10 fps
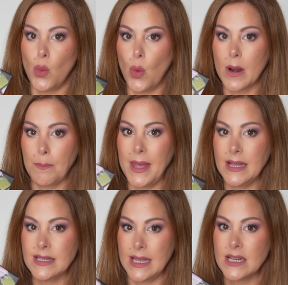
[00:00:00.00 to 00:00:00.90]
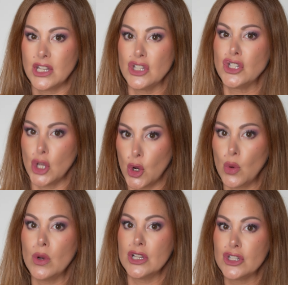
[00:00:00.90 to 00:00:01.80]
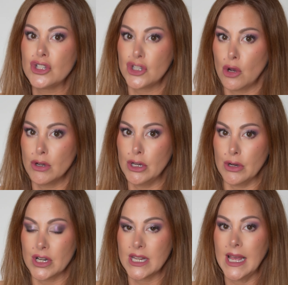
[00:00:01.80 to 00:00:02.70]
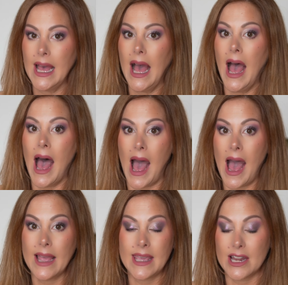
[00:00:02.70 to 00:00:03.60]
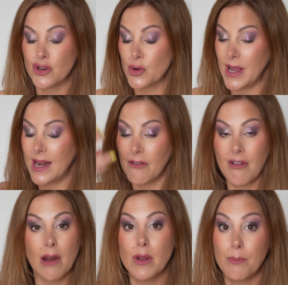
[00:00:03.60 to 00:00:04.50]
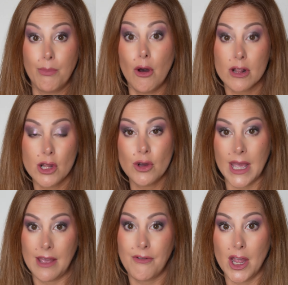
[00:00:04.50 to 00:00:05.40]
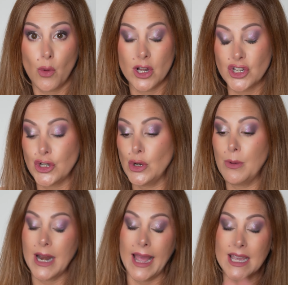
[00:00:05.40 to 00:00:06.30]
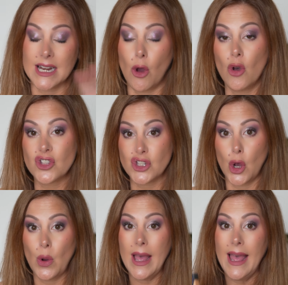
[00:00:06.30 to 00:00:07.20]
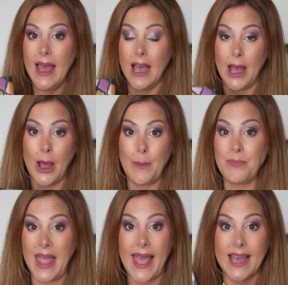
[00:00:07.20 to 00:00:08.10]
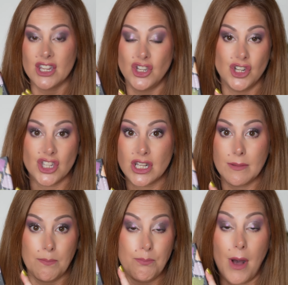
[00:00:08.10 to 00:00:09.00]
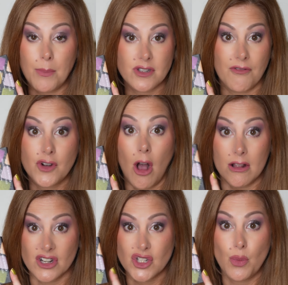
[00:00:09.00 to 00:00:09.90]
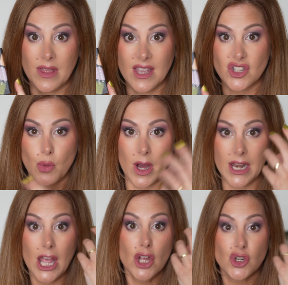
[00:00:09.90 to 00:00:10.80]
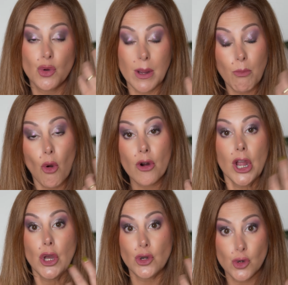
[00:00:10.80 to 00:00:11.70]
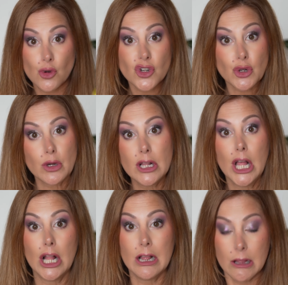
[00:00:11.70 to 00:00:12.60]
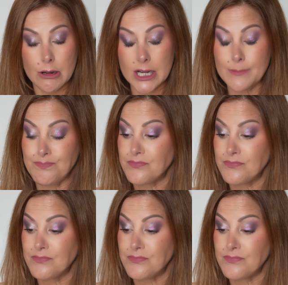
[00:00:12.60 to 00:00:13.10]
what makes it so good. I can create a very bold look if I want to, but I can also add just pops of colors with this one to a more neutral look.